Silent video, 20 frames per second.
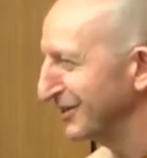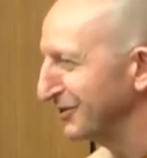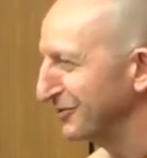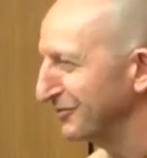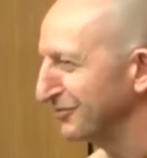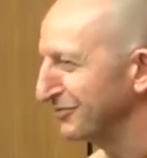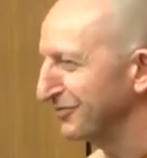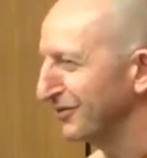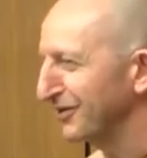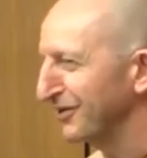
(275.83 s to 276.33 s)

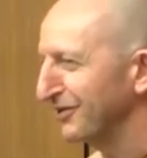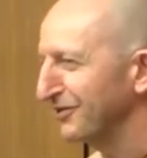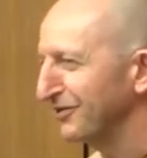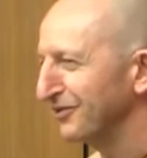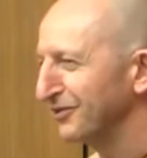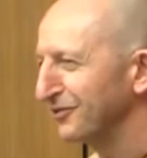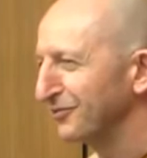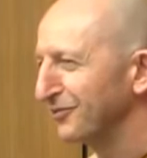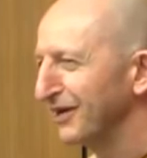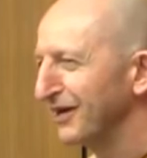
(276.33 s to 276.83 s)
You'll
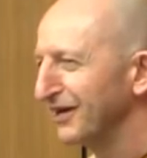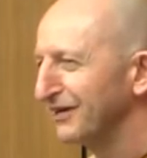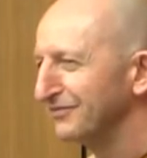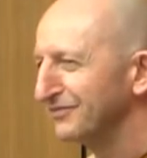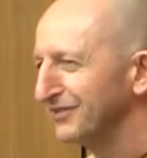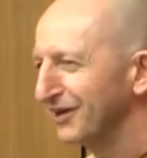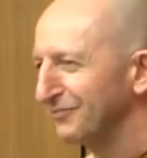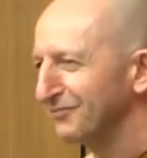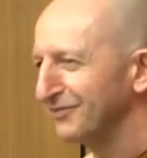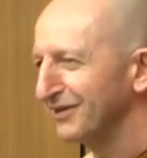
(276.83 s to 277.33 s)
follow the way
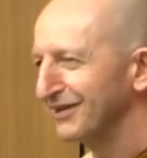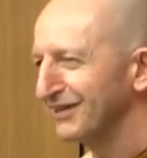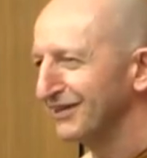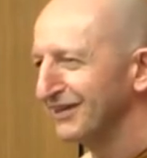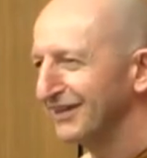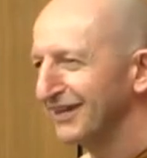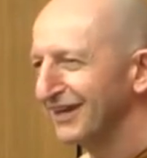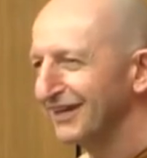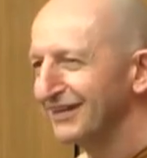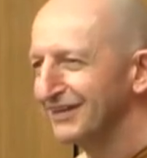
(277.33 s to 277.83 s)
of
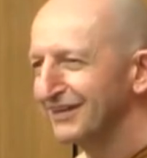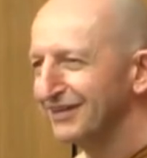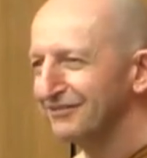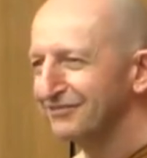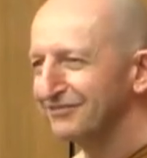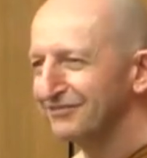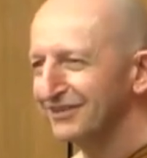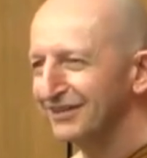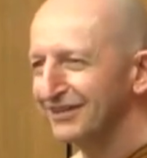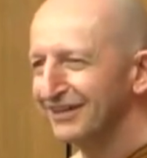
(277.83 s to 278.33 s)
Dhamma and
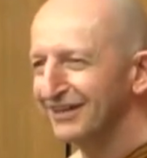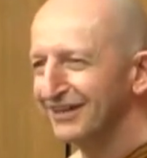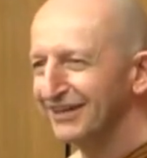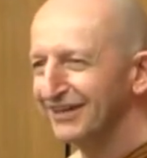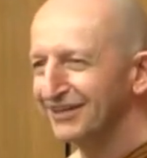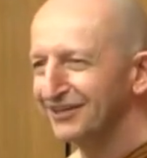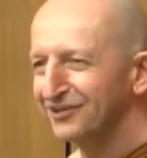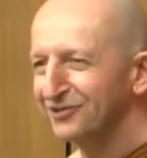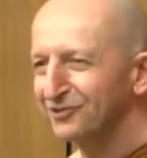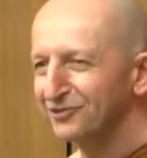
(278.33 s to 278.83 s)
live uh,
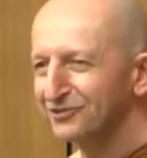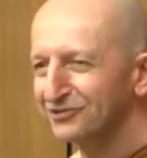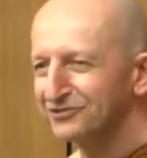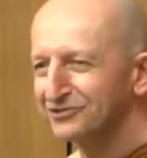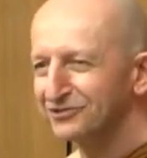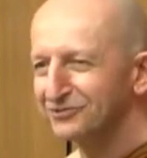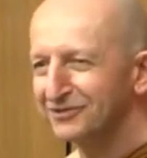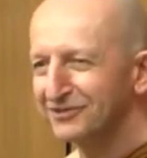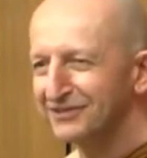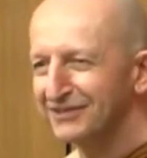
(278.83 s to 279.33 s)
in
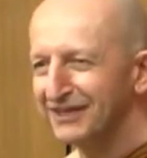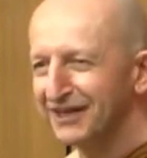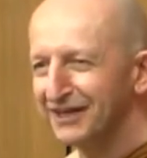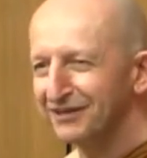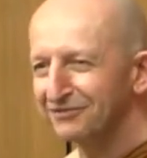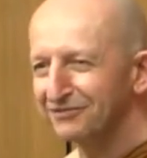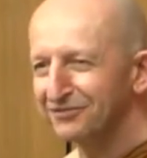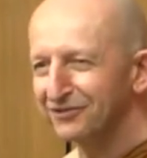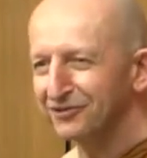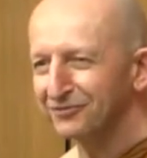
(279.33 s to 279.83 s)
accordance with the
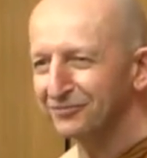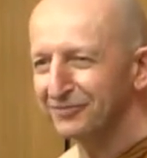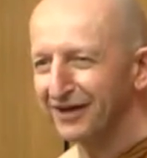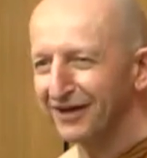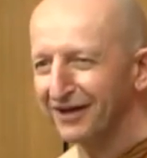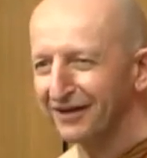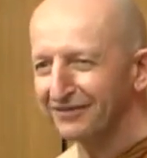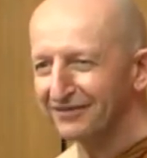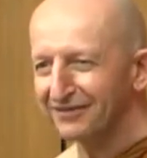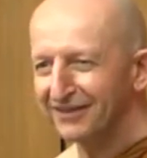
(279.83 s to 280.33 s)
Eightfold
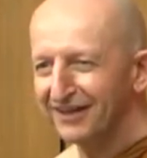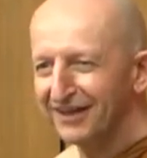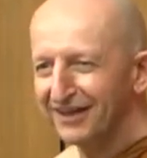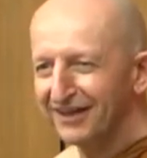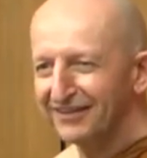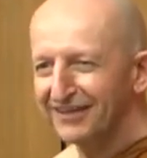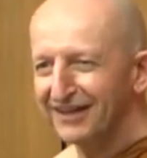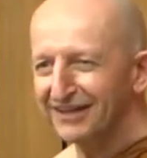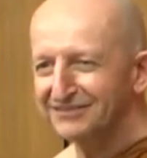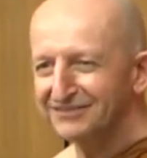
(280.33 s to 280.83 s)
Path.
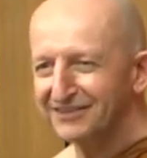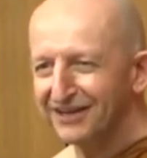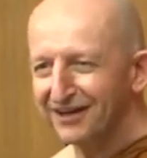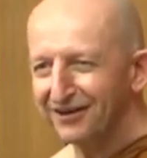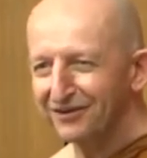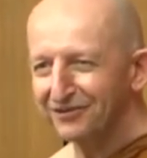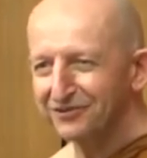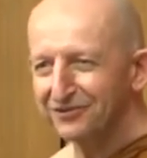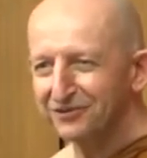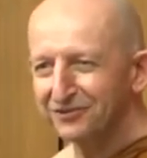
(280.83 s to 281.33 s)
That's
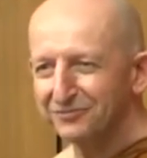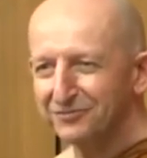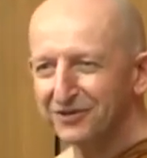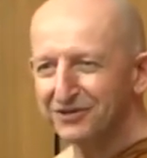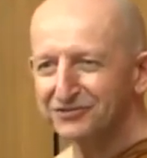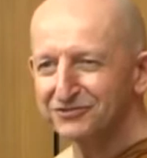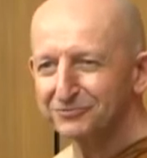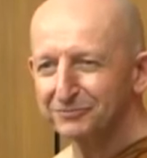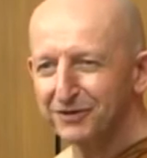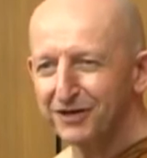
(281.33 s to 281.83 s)
how you
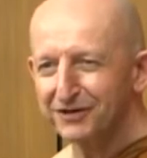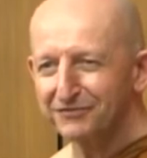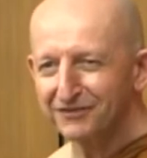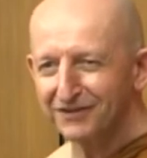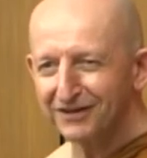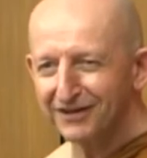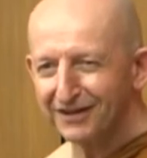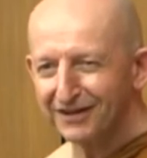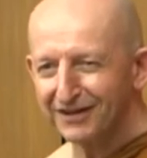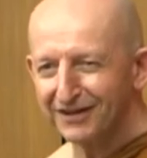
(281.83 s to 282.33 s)
most
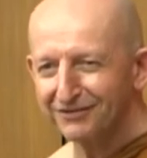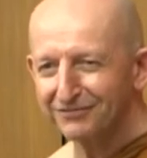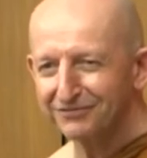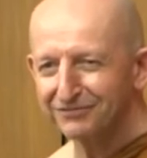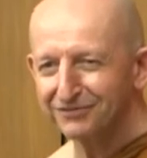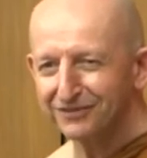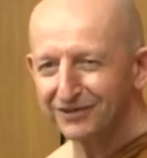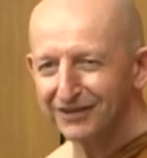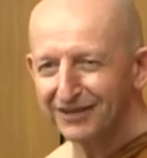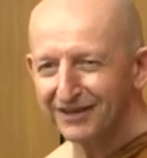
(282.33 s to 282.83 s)
perfectly
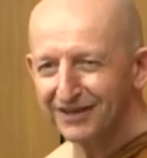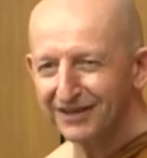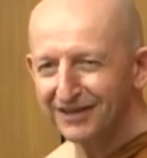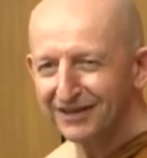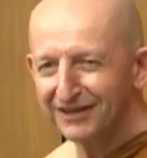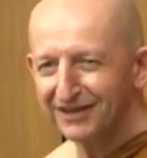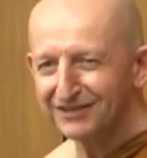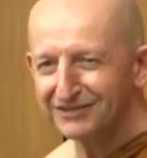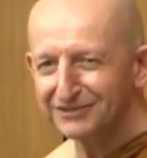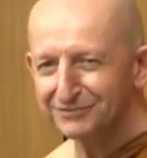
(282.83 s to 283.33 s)
and fully
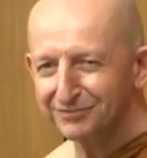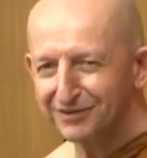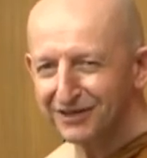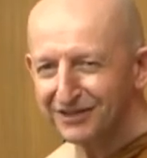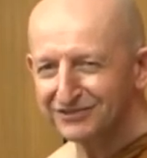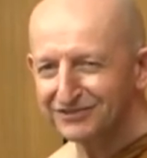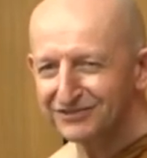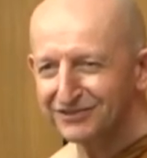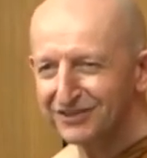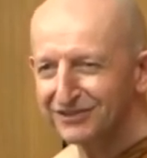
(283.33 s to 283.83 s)

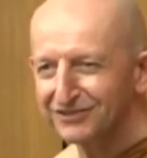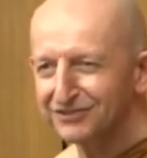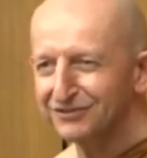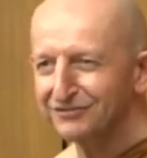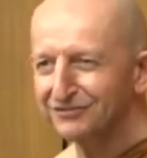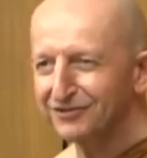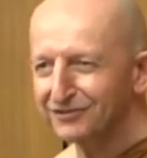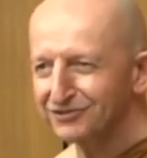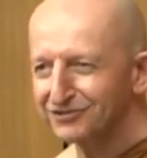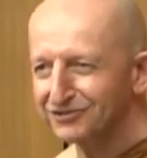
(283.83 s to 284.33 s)
express
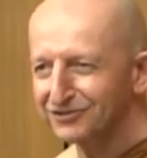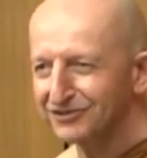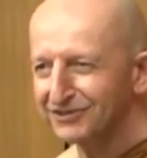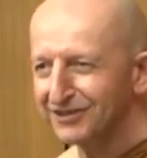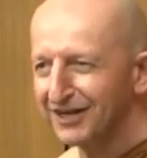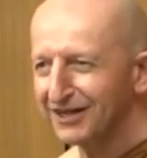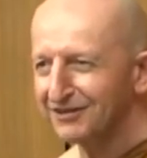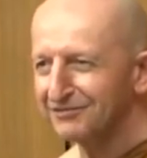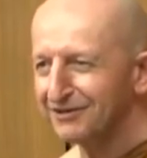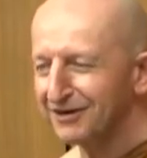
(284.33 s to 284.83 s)

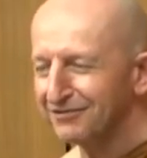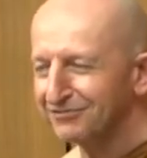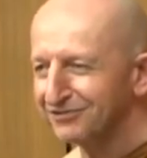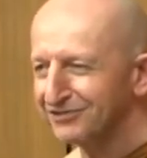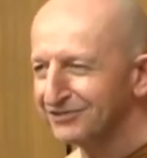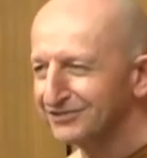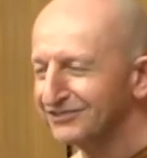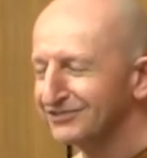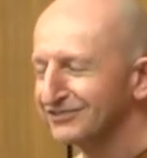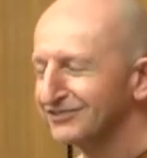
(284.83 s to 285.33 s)
devotion and
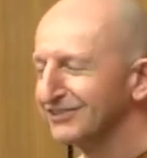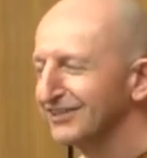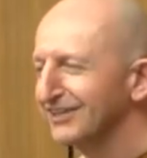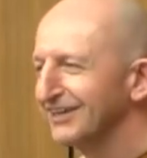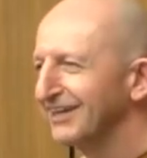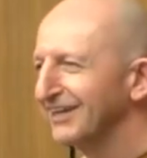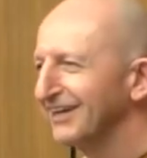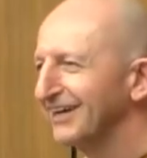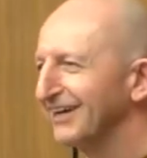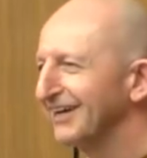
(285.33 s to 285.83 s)
reverence,
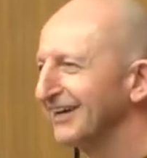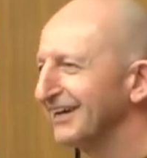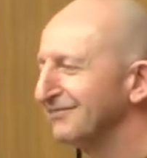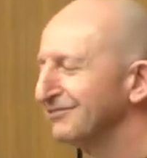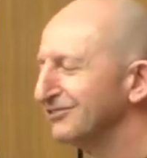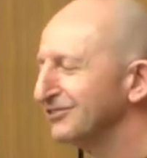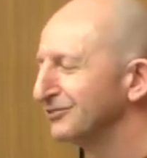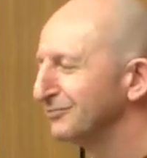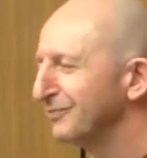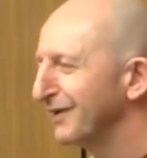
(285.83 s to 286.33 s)

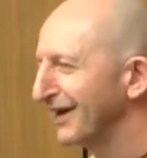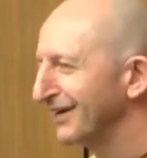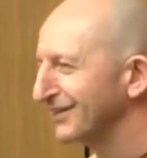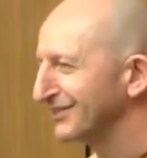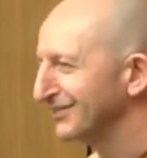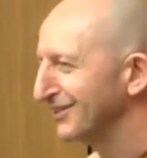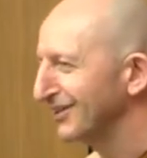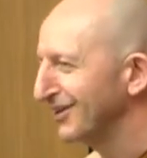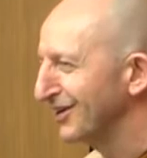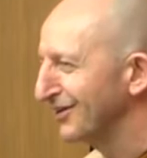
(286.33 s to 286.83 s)
uh,
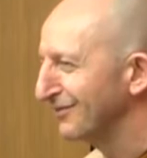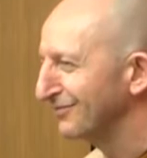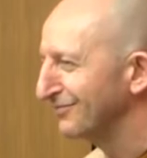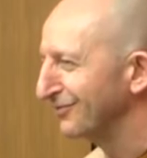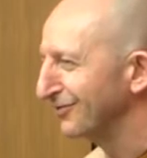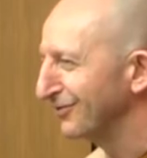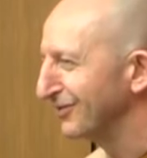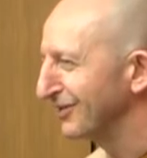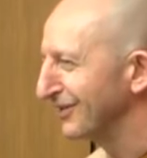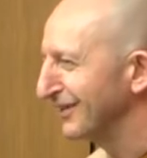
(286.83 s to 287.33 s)
respect
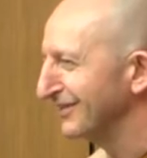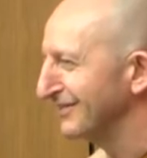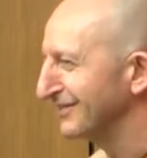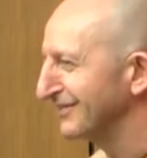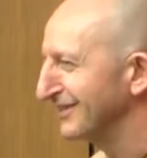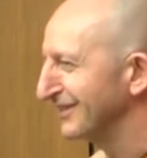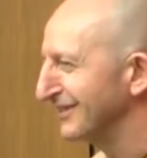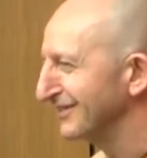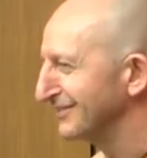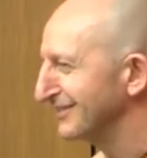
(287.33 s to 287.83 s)
for the,
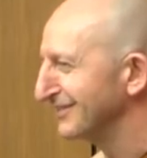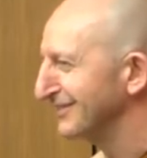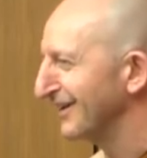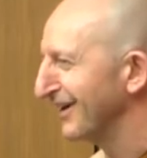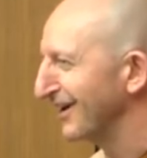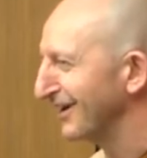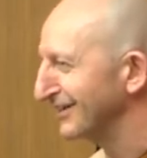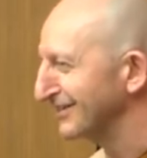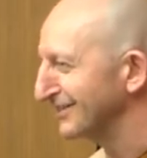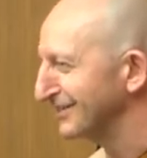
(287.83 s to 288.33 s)
the
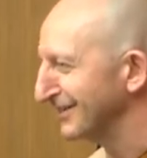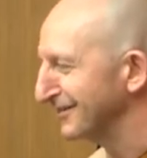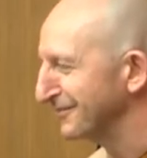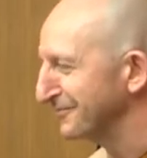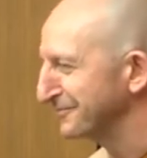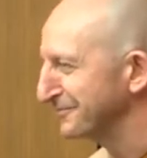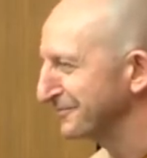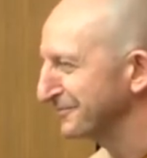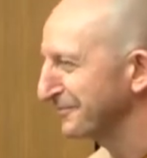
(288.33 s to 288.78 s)
Tathagata.